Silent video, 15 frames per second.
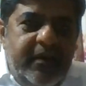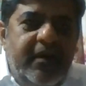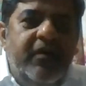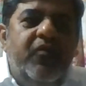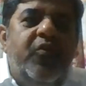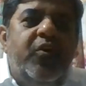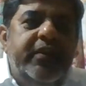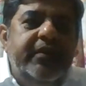
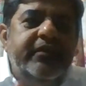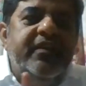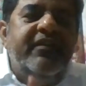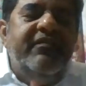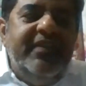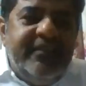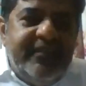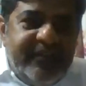what is
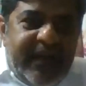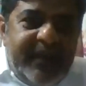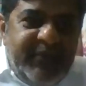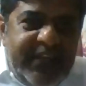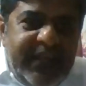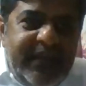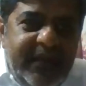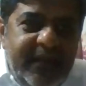the risks
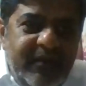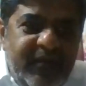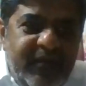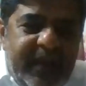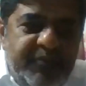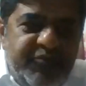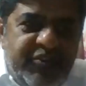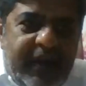I'm taking
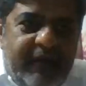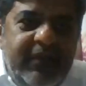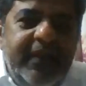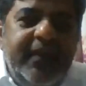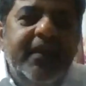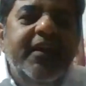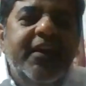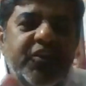when I'm
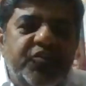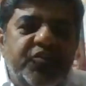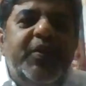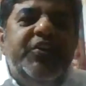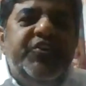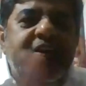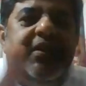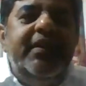traveling,
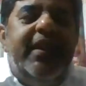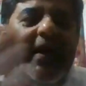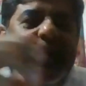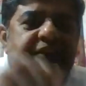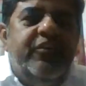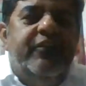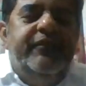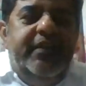especially in
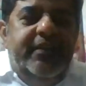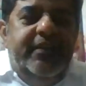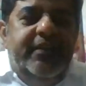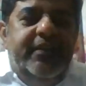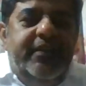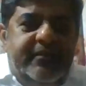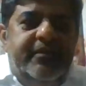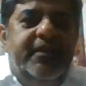light of
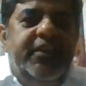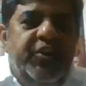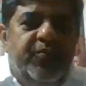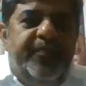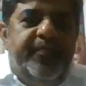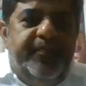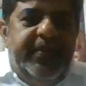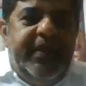this new
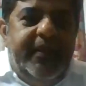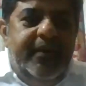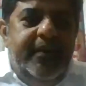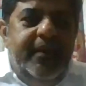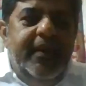thing.